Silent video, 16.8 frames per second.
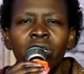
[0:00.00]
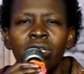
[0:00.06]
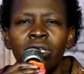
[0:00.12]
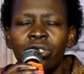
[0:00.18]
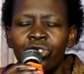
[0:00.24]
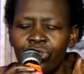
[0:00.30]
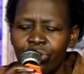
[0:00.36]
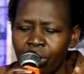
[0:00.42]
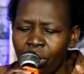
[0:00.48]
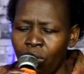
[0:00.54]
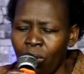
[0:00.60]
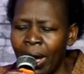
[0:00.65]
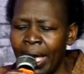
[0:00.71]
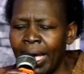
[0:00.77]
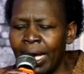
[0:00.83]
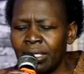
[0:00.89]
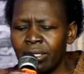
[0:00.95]
it
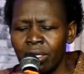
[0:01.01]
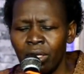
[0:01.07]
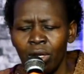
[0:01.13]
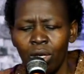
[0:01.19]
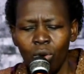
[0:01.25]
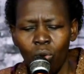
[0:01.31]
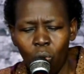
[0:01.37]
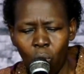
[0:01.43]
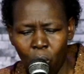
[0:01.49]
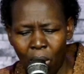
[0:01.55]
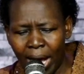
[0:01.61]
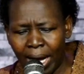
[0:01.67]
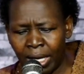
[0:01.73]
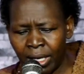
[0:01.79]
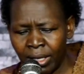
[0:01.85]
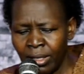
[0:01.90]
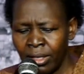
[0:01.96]
requires
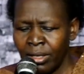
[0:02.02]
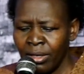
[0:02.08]
work.